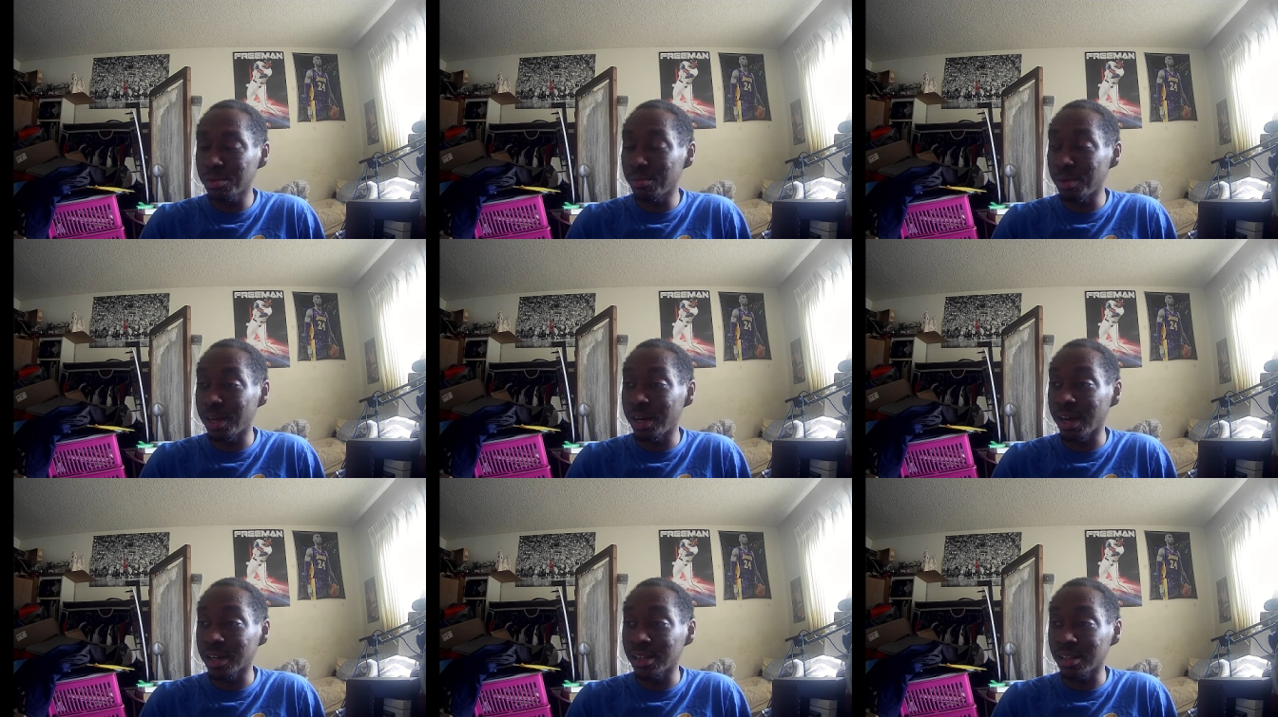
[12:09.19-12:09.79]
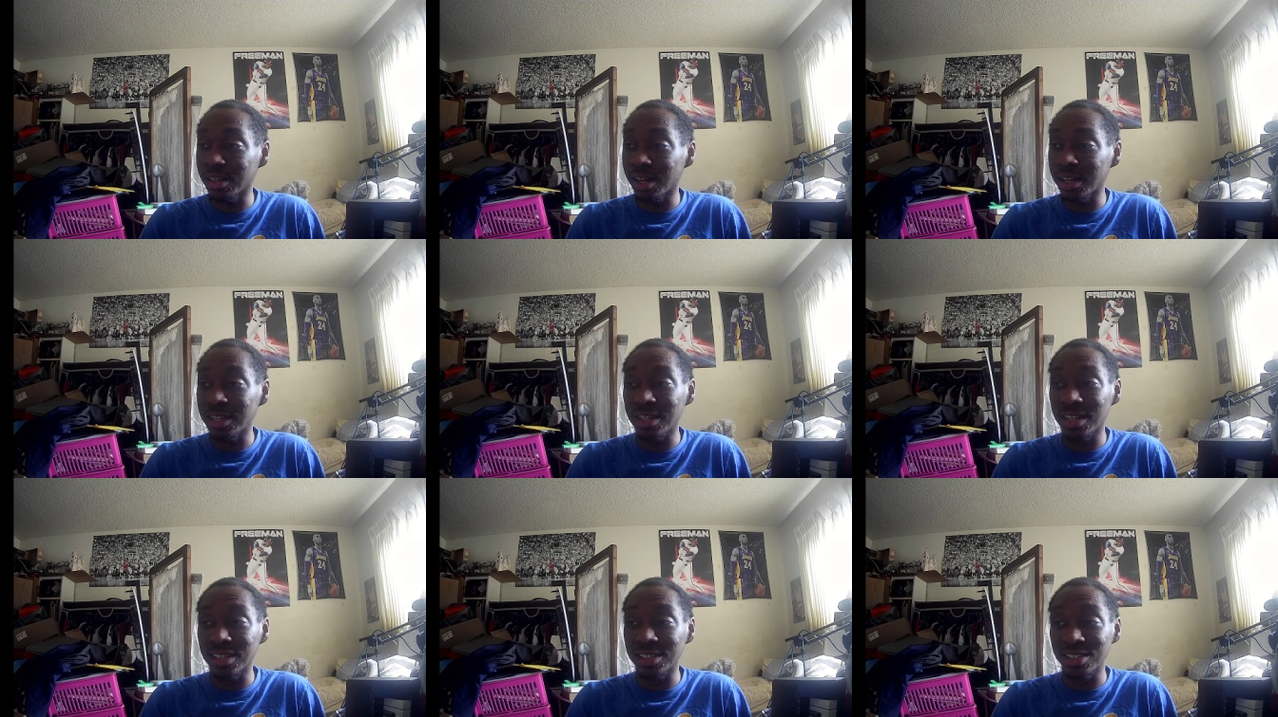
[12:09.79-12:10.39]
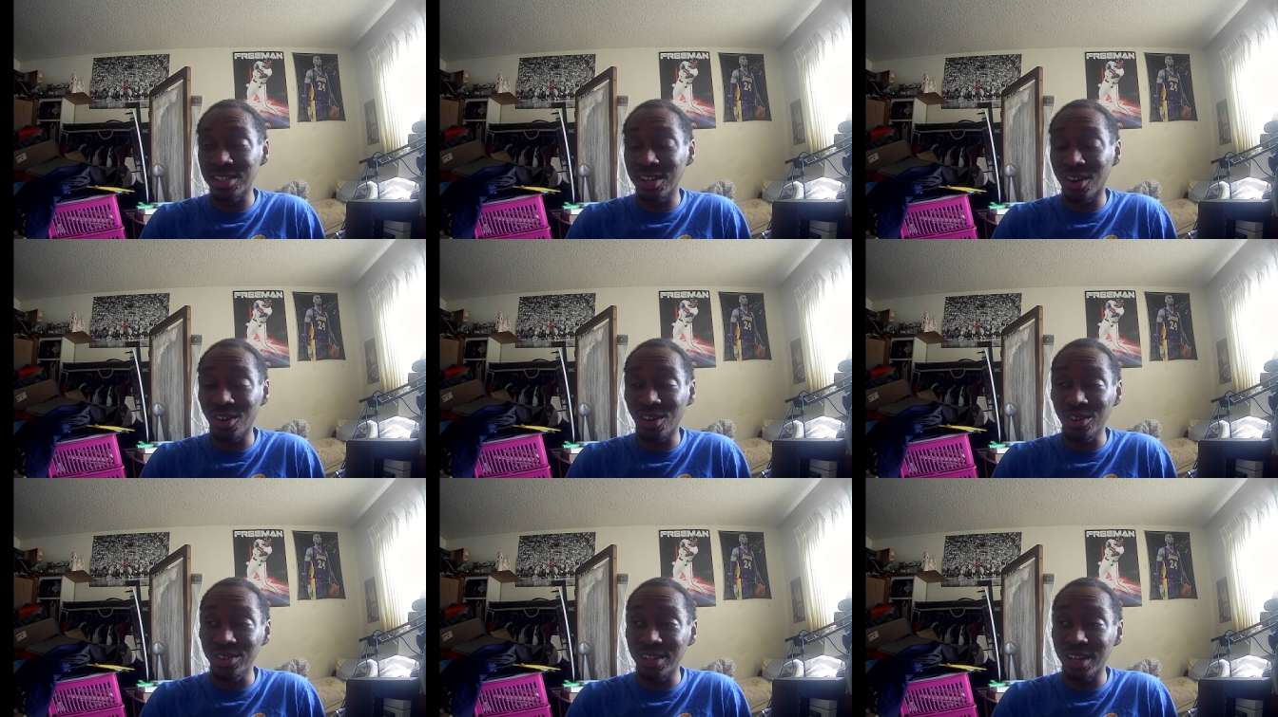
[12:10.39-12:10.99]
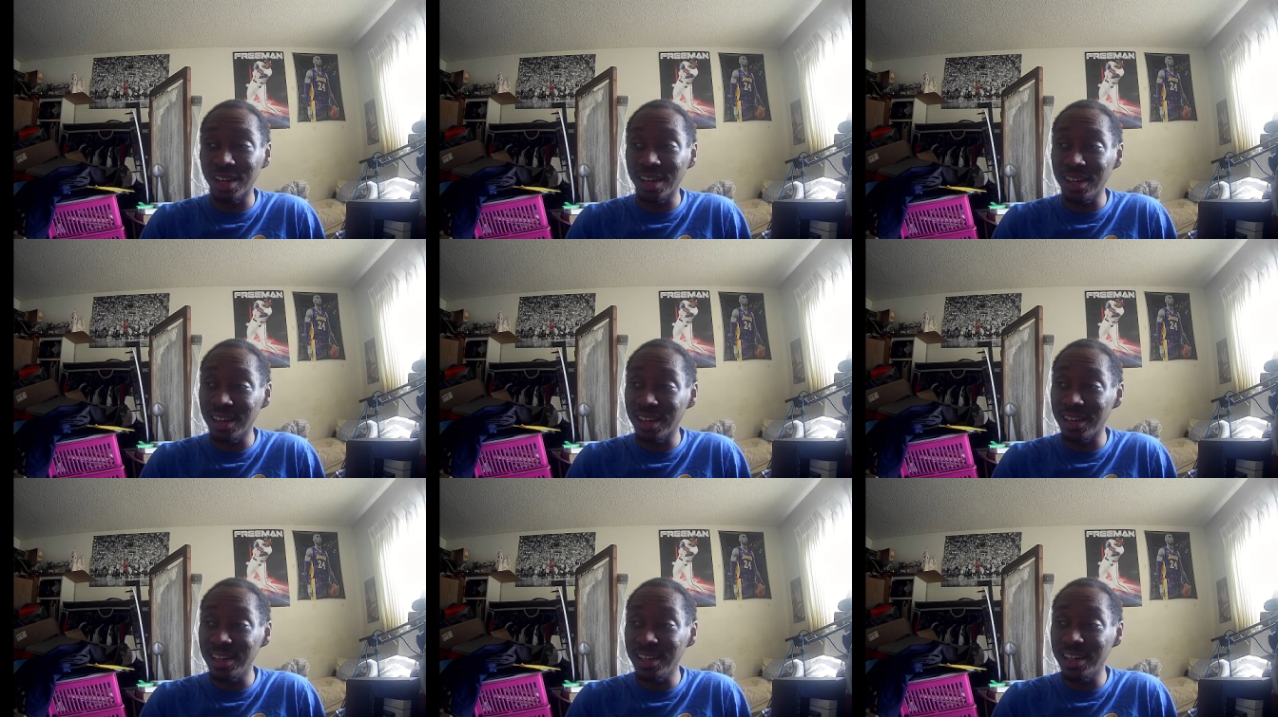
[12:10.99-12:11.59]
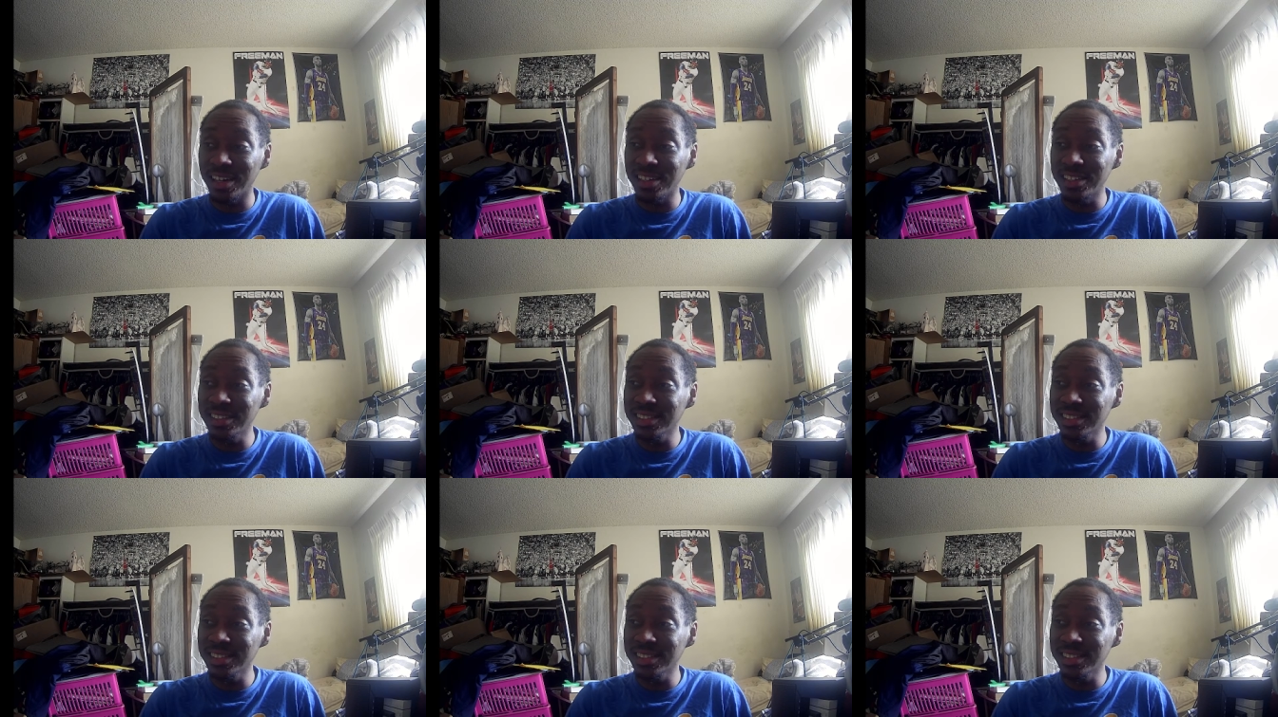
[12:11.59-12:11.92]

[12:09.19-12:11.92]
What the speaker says: Man acting like he hasn't all day, and he does.